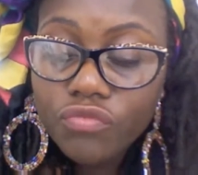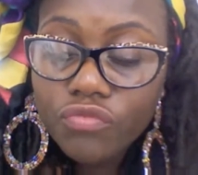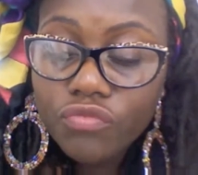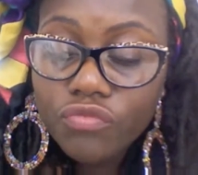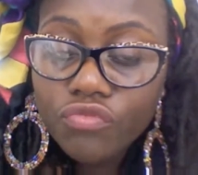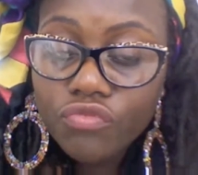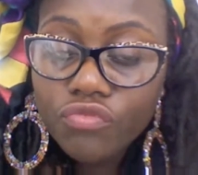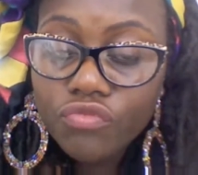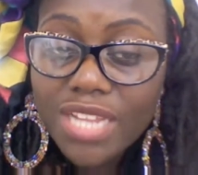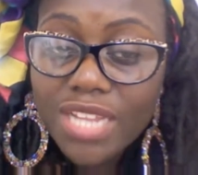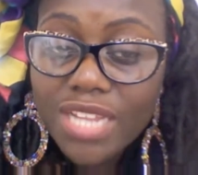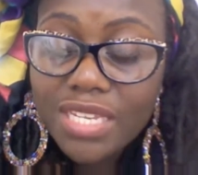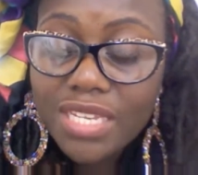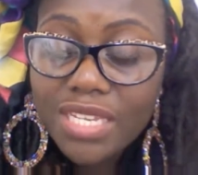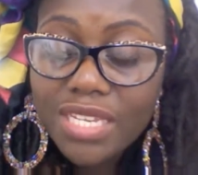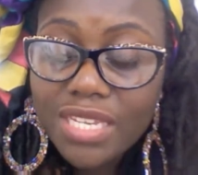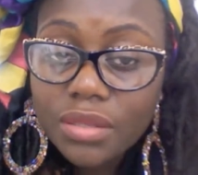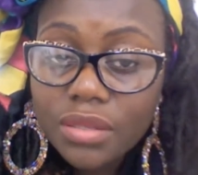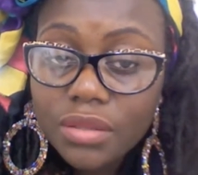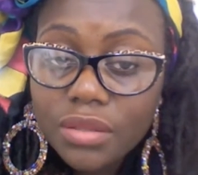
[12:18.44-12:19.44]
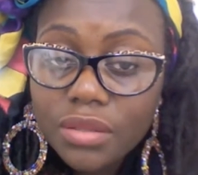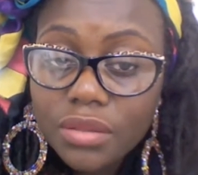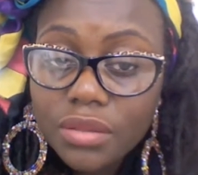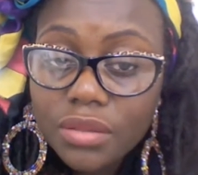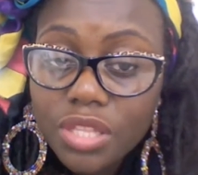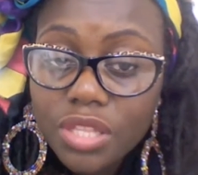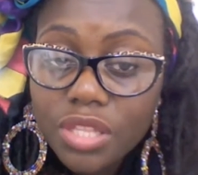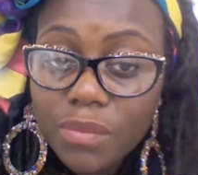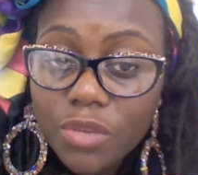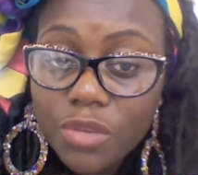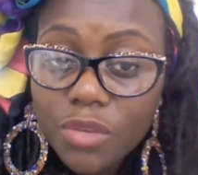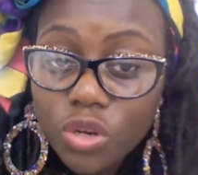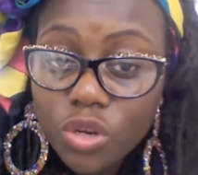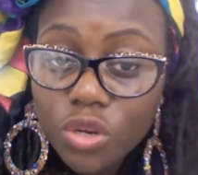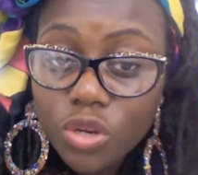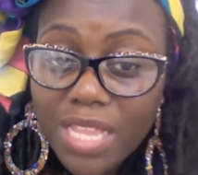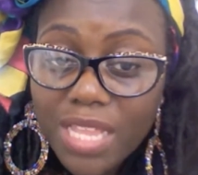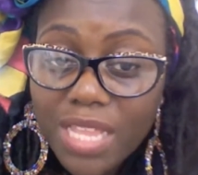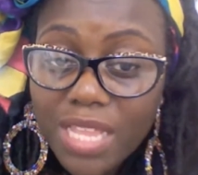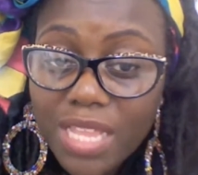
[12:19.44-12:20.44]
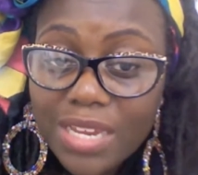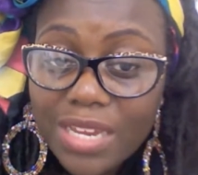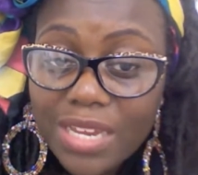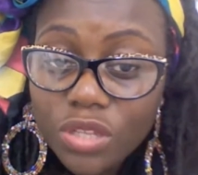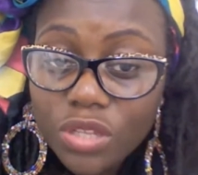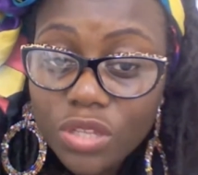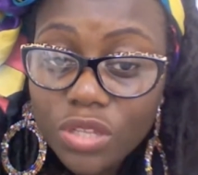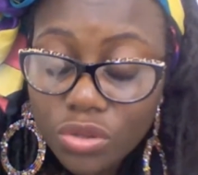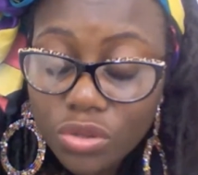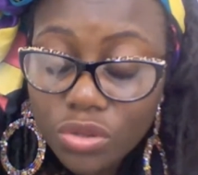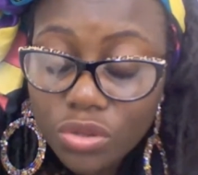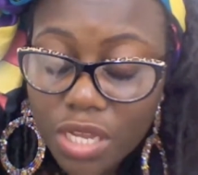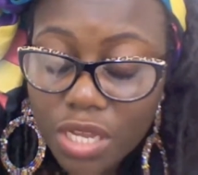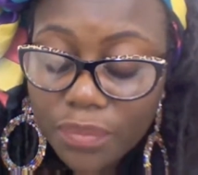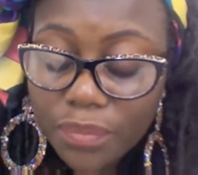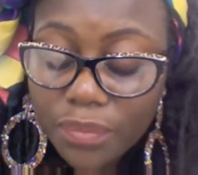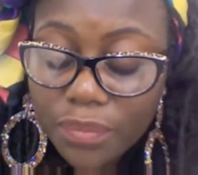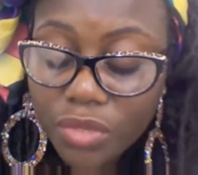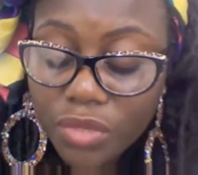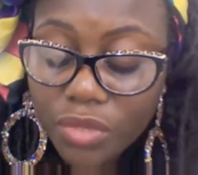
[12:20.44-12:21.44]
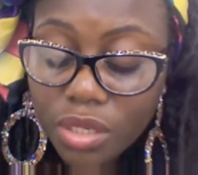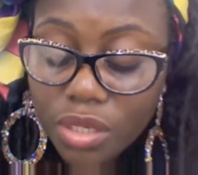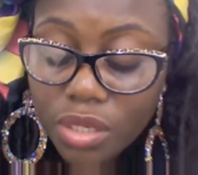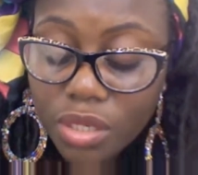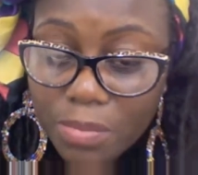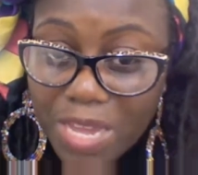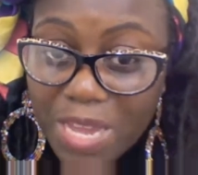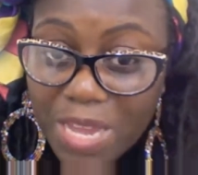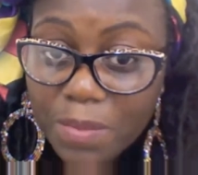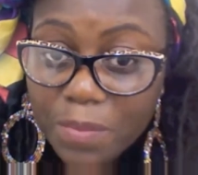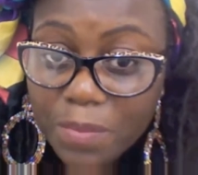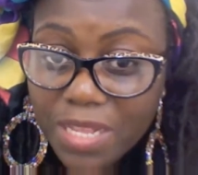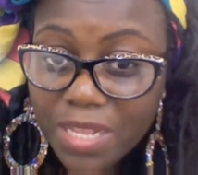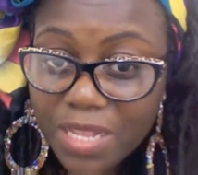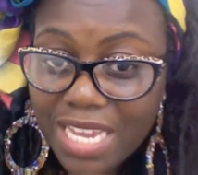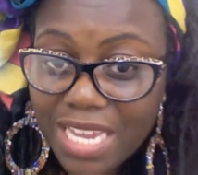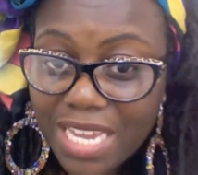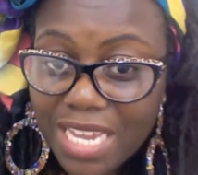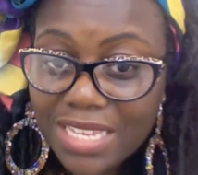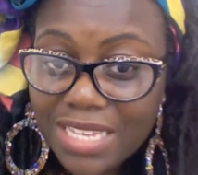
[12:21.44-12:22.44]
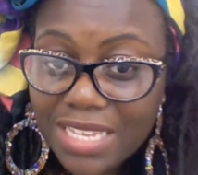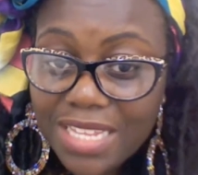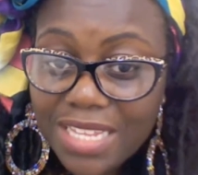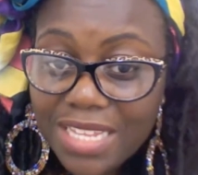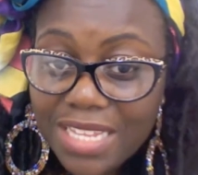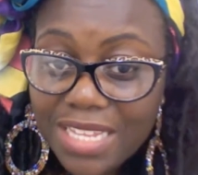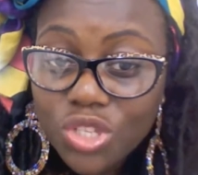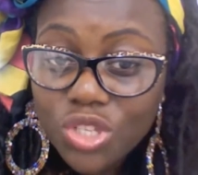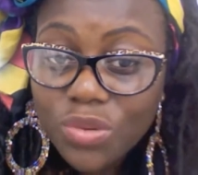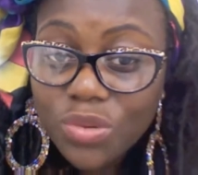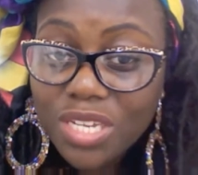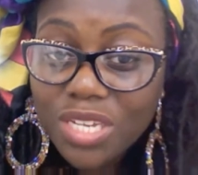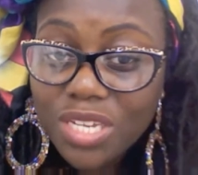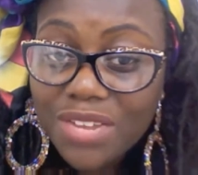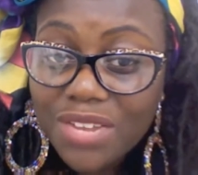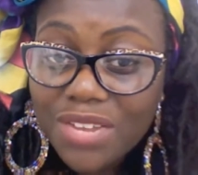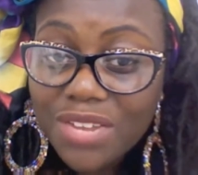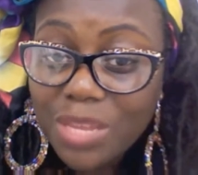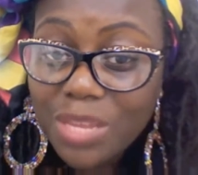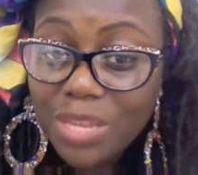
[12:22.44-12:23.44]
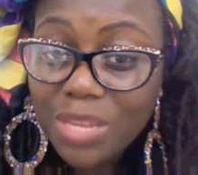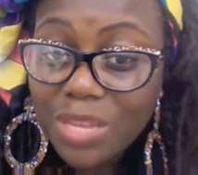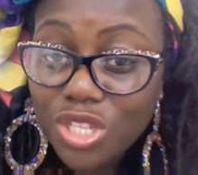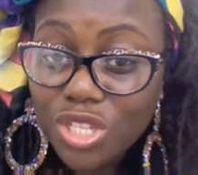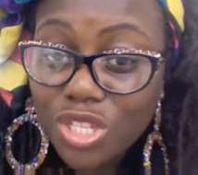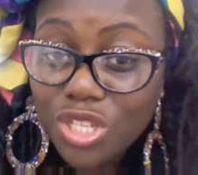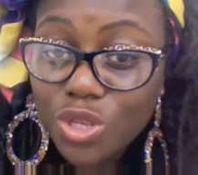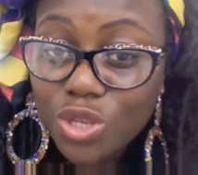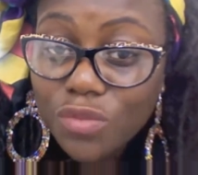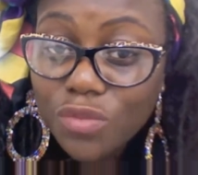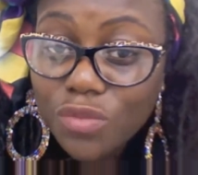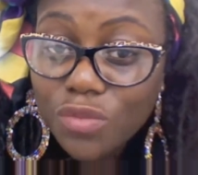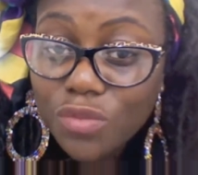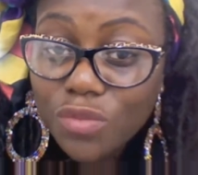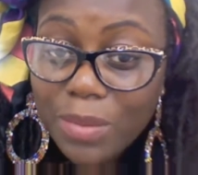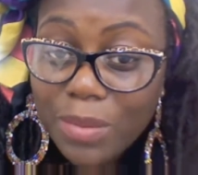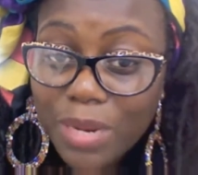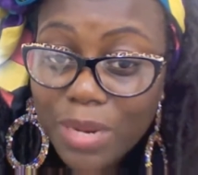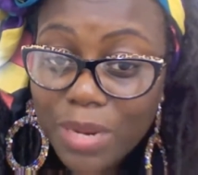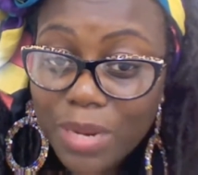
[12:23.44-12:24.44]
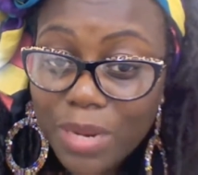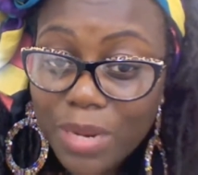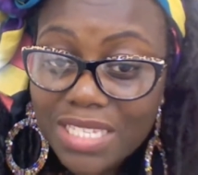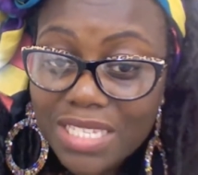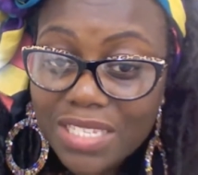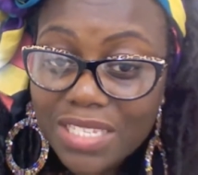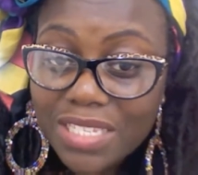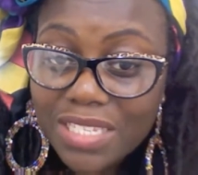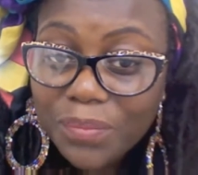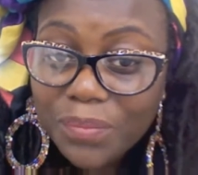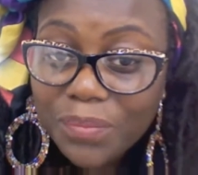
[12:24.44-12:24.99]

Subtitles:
writing the numbers on a plate, on paper plates, and he was doing kind of stepping stones with the paper plates.